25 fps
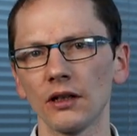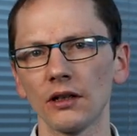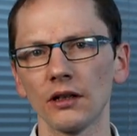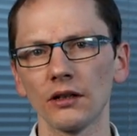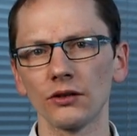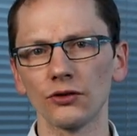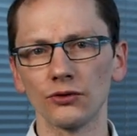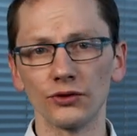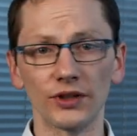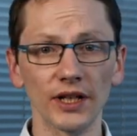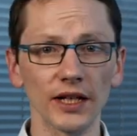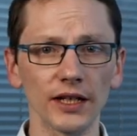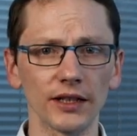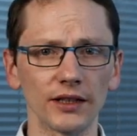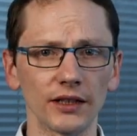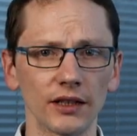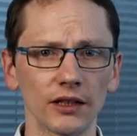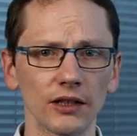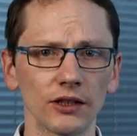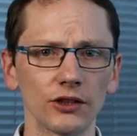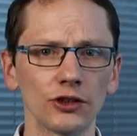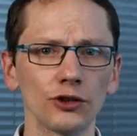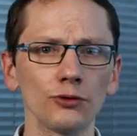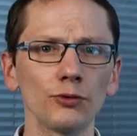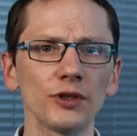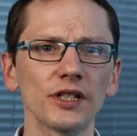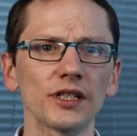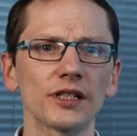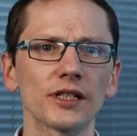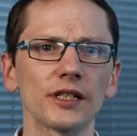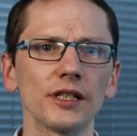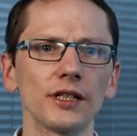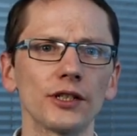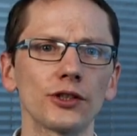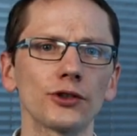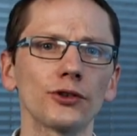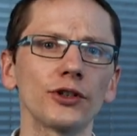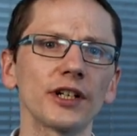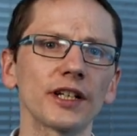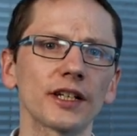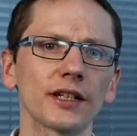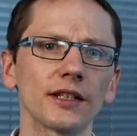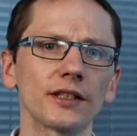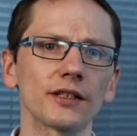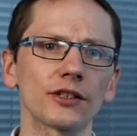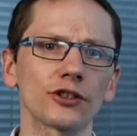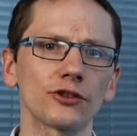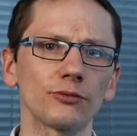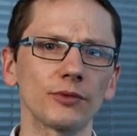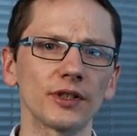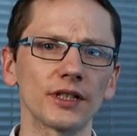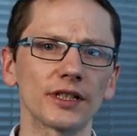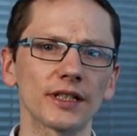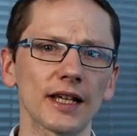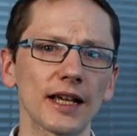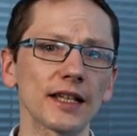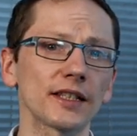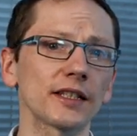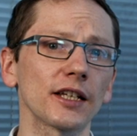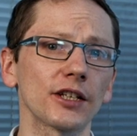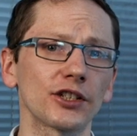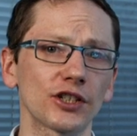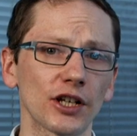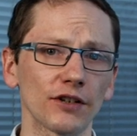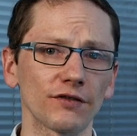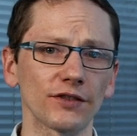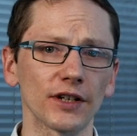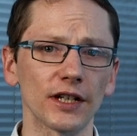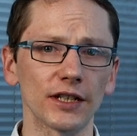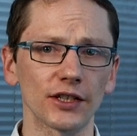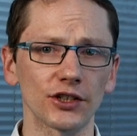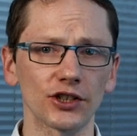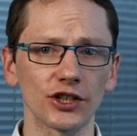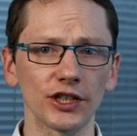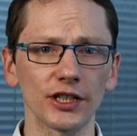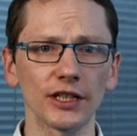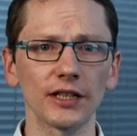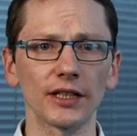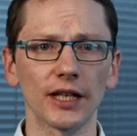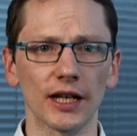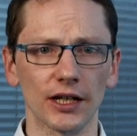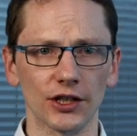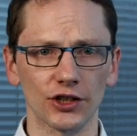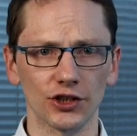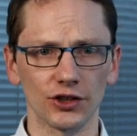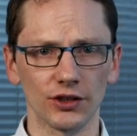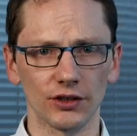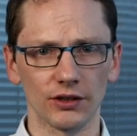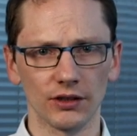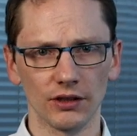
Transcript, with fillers: Today, you will see Zurich Instruments SHF SG in action.